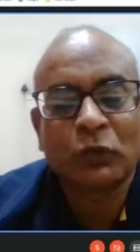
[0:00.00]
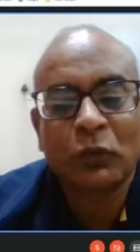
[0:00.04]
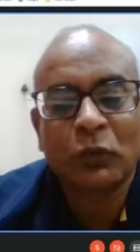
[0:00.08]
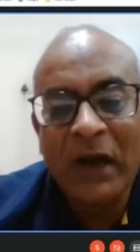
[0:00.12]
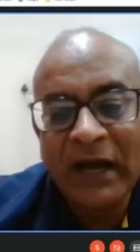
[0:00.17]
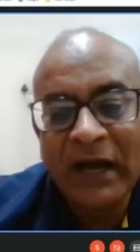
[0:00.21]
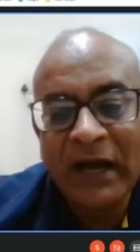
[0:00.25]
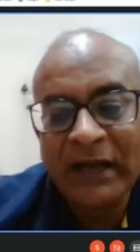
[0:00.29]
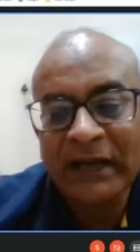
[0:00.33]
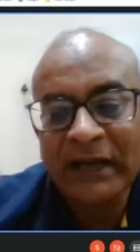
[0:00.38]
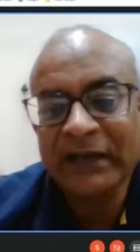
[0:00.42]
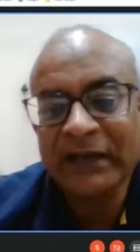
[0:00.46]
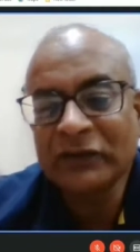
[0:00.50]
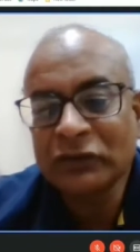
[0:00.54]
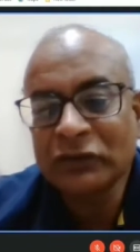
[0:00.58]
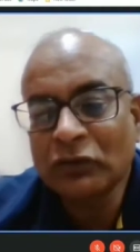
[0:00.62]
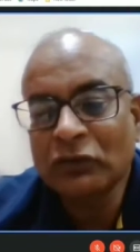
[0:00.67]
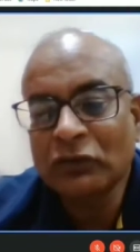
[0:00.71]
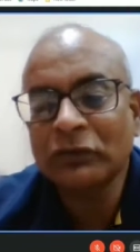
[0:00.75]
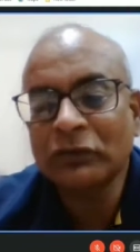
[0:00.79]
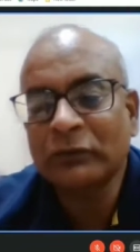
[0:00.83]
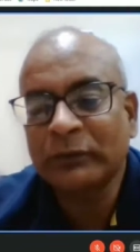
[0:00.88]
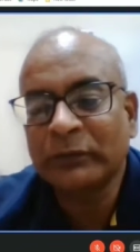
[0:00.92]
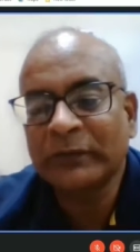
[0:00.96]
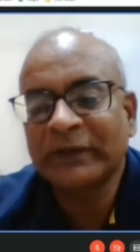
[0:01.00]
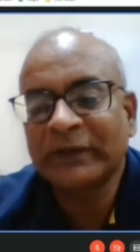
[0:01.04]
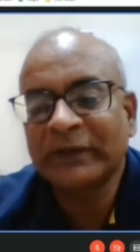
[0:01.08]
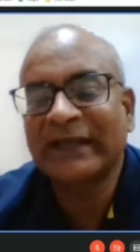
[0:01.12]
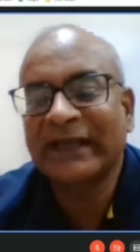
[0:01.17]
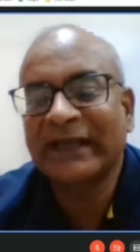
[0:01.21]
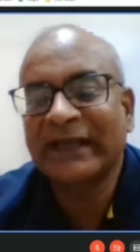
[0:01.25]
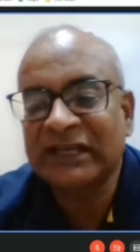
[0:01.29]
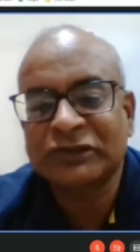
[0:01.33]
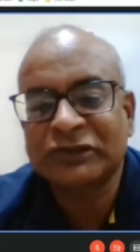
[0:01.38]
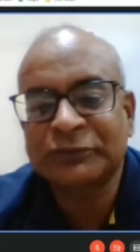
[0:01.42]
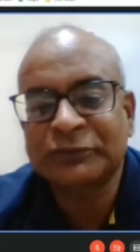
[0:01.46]
So why
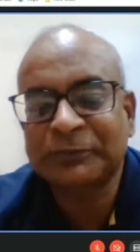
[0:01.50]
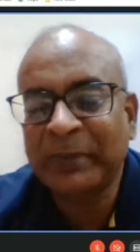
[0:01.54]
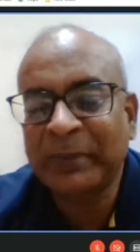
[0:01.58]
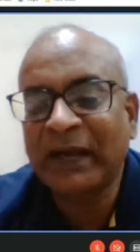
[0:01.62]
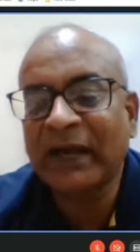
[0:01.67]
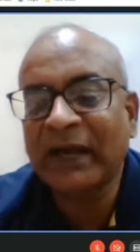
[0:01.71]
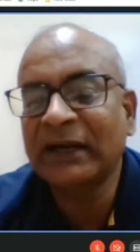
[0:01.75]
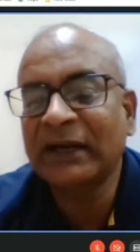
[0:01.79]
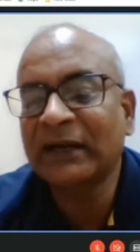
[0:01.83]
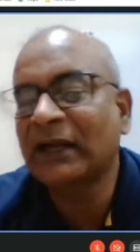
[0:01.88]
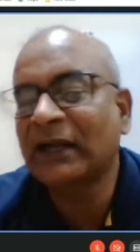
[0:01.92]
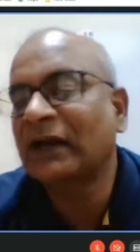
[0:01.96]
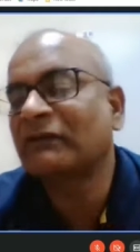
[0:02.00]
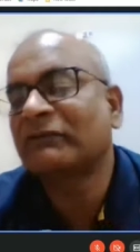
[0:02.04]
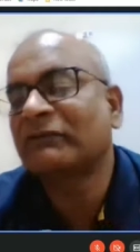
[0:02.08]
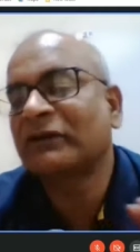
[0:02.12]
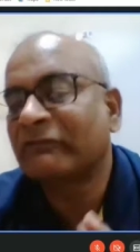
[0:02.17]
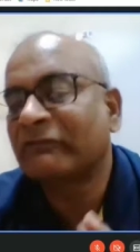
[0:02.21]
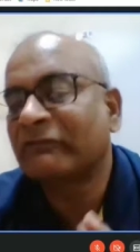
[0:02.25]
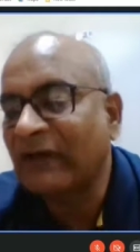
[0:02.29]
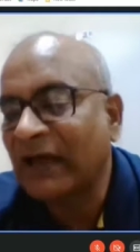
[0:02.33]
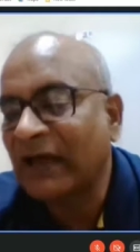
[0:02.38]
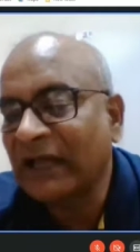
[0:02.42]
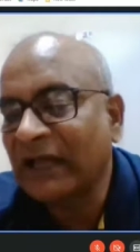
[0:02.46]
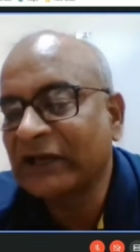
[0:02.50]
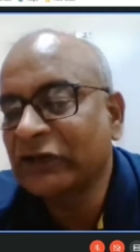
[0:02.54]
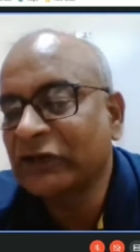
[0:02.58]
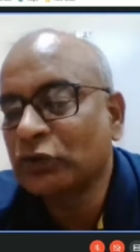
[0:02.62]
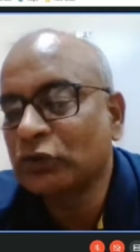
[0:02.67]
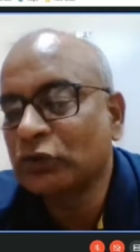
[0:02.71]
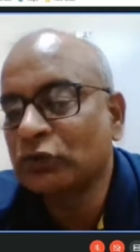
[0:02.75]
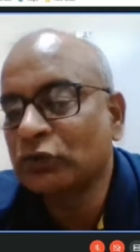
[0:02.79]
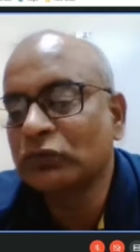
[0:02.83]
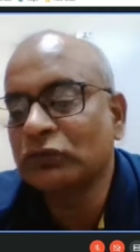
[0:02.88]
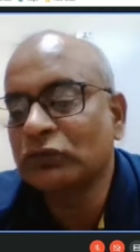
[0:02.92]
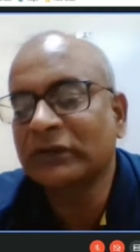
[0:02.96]
don't we expand our
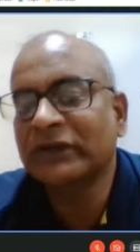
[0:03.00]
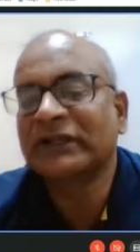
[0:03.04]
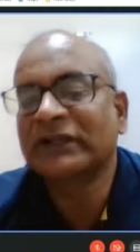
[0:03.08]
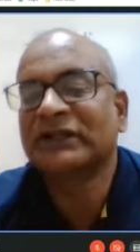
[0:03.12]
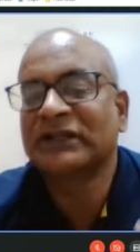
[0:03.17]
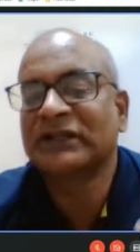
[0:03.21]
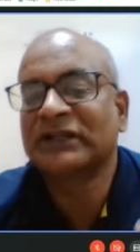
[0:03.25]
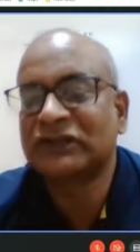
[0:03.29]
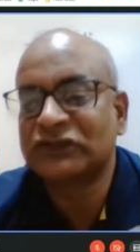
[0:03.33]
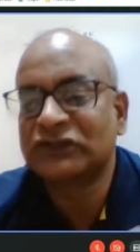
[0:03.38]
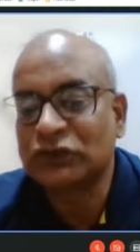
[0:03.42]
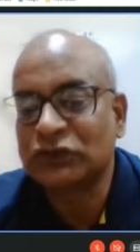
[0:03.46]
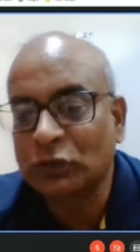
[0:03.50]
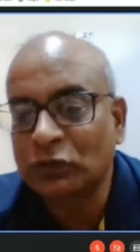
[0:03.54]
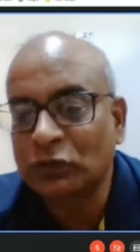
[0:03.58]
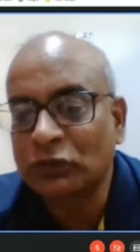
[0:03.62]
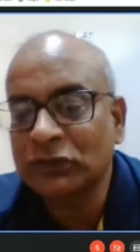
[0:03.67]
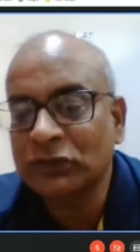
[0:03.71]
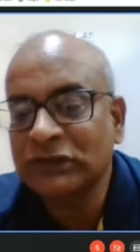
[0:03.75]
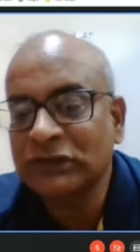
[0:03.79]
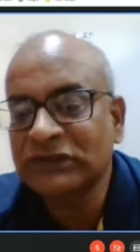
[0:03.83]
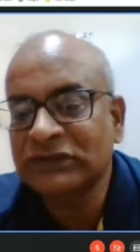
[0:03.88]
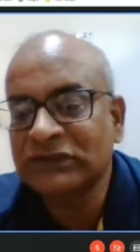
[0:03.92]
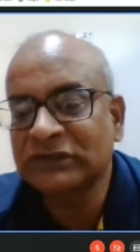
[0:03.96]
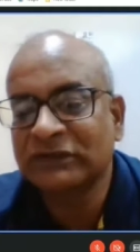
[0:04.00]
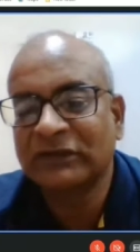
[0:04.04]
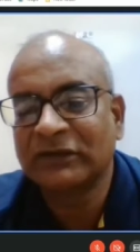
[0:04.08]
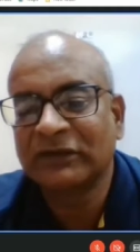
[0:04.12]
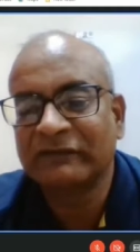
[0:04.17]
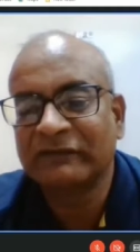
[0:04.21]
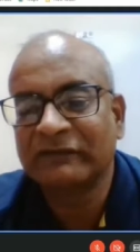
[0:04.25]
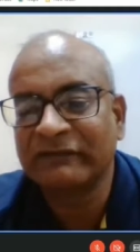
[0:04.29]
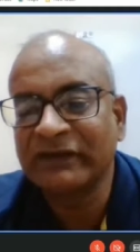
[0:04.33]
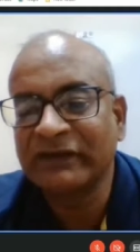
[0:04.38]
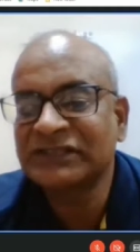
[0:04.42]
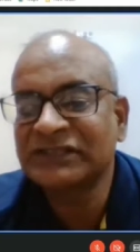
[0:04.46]
value in the zones
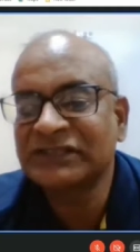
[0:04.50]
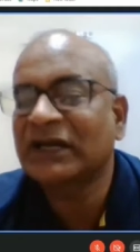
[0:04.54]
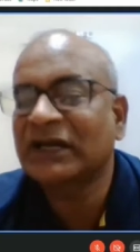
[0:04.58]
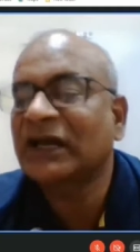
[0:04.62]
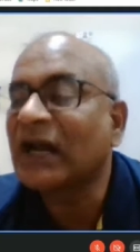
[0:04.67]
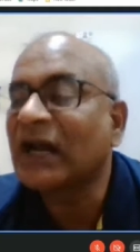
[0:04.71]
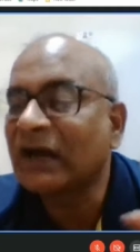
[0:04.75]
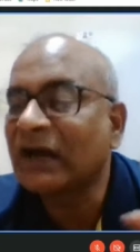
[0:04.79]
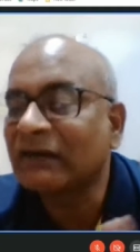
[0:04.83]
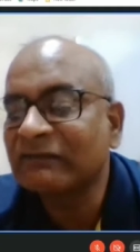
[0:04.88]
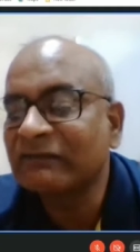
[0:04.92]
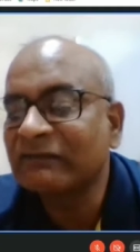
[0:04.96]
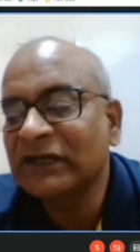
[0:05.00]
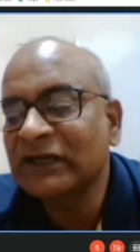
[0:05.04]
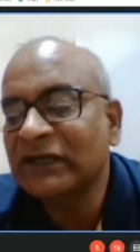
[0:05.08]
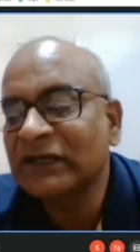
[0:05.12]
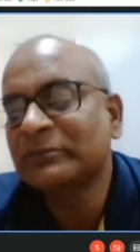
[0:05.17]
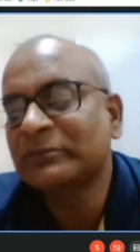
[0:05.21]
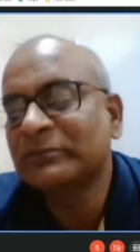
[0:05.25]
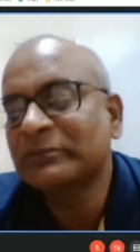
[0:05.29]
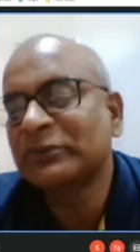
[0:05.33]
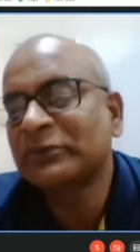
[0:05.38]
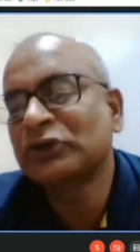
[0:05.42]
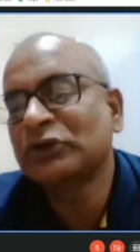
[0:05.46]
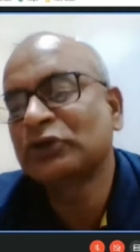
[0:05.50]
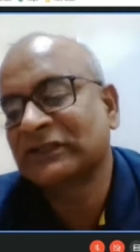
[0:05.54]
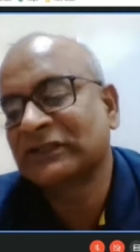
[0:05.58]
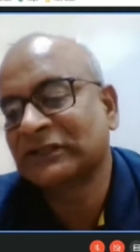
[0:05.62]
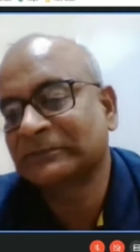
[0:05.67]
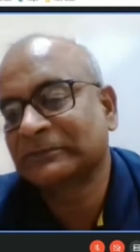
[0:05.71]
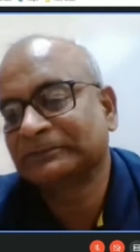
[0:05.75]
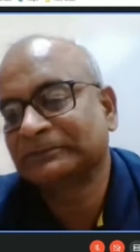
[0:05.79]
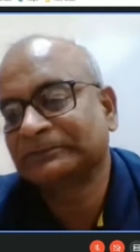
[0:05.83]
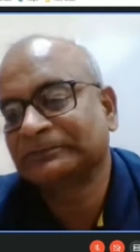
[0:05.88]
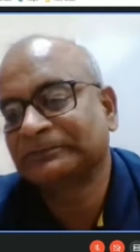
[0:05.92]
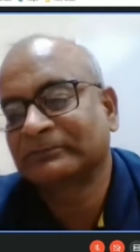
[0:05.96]
which are available to
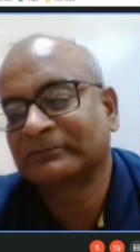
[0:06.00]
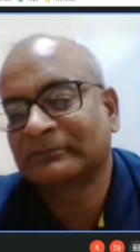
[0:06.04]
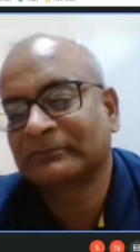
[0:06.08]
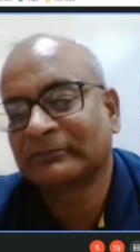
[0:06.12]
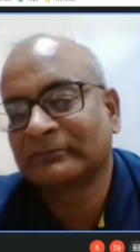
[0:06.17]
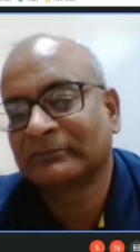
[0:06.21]
us?